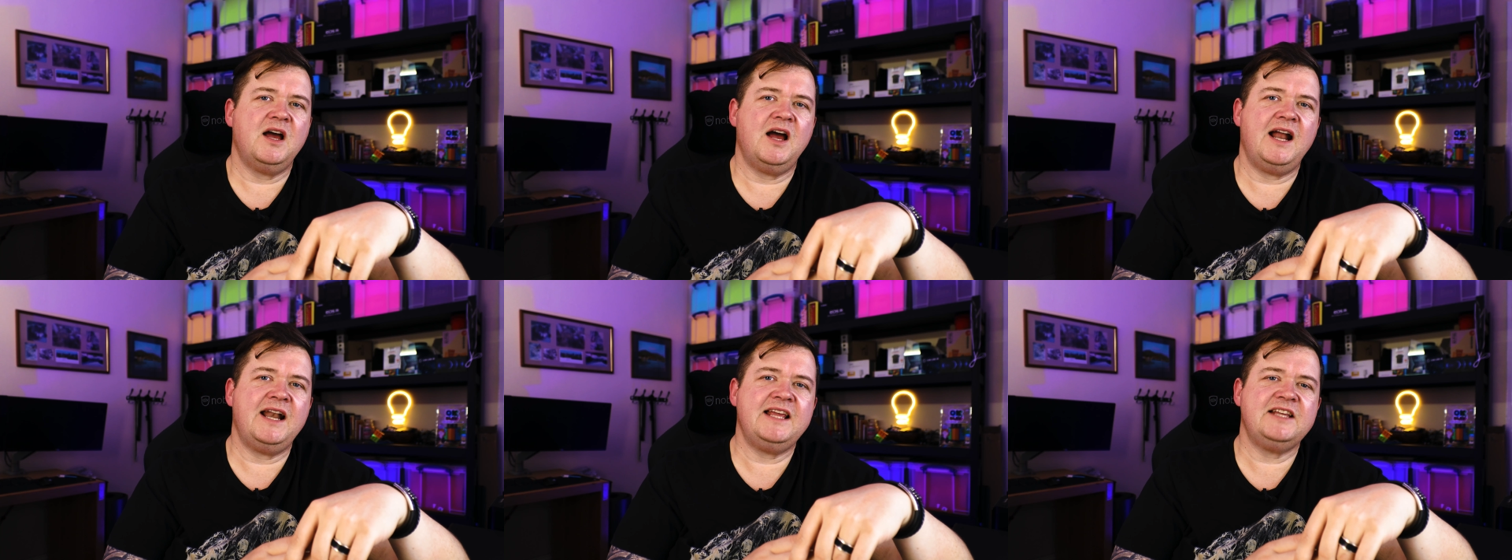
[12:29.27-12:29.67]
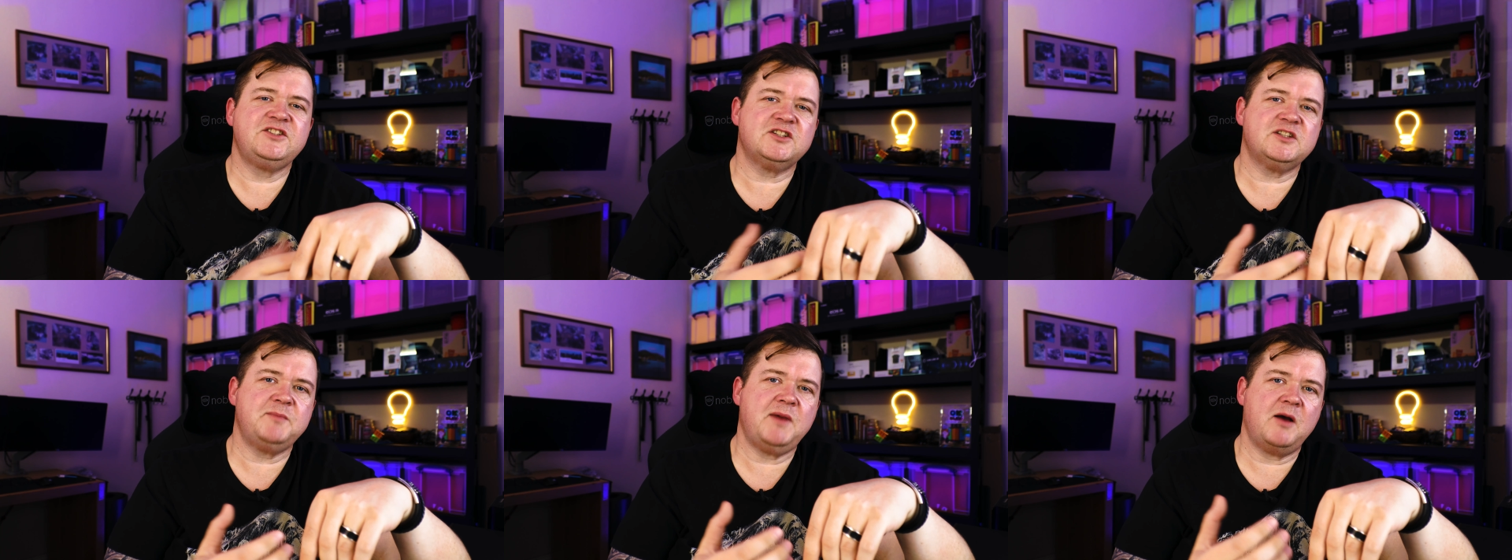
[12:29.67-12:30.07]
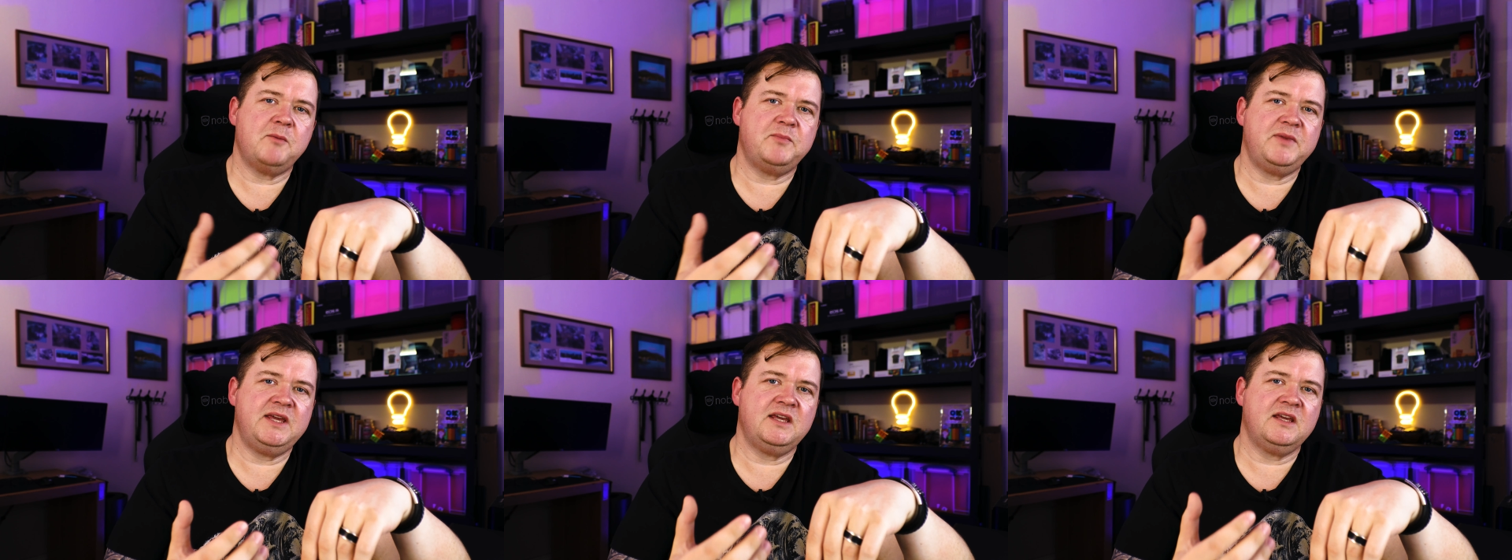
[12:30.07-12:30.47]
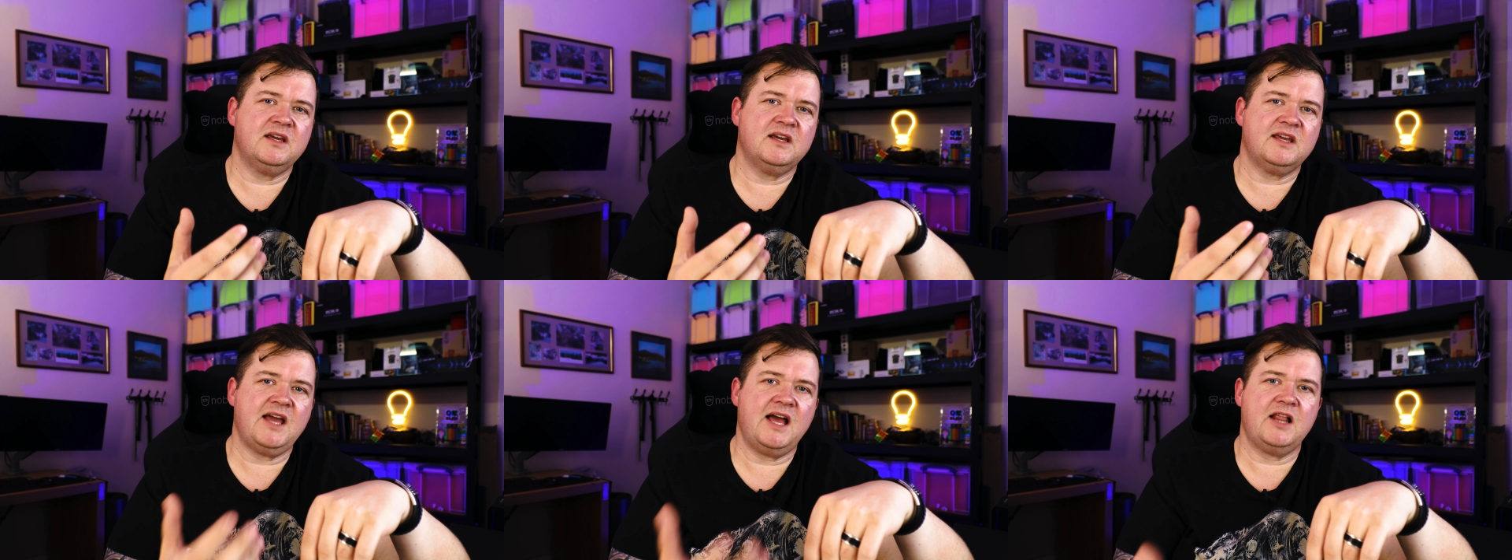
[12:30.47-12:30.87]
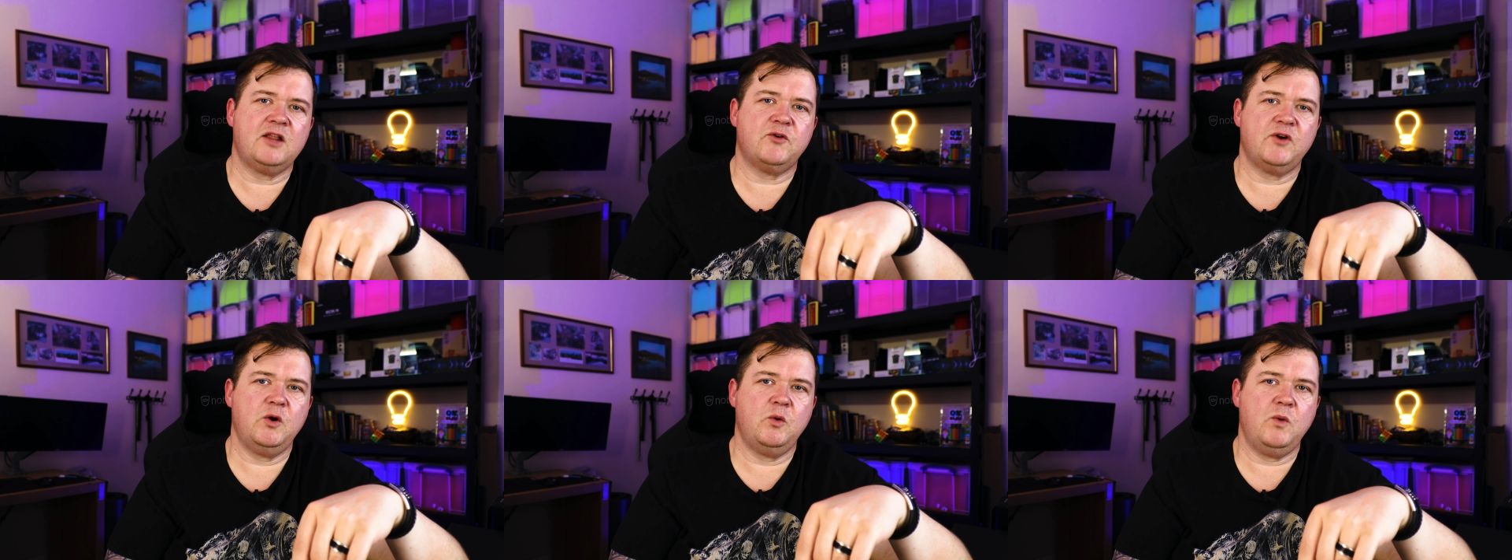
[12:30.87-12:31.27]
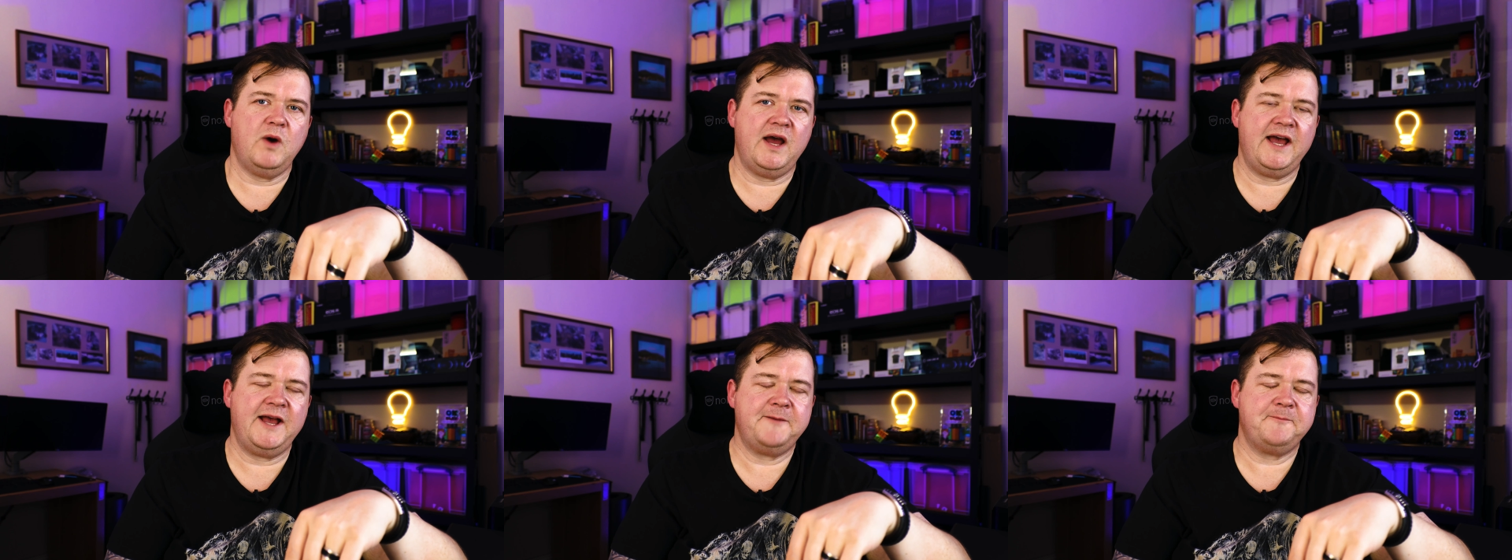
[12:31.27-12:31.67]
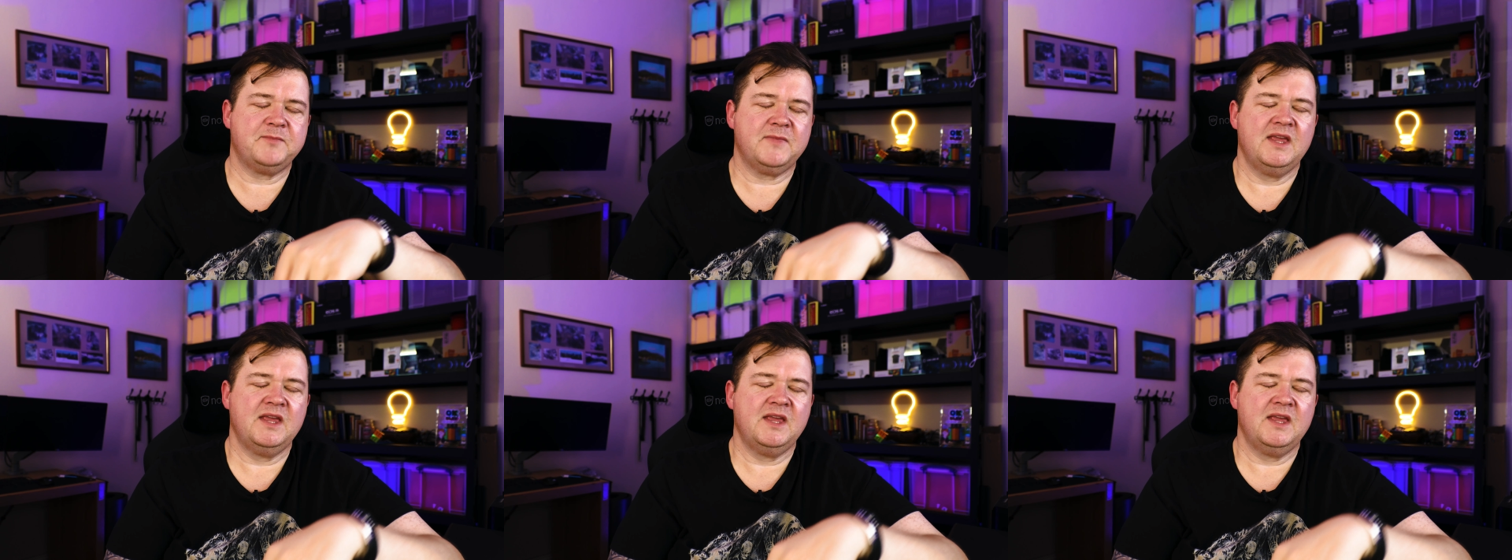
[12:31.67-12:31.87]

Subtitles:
And it's just about being calorie aware.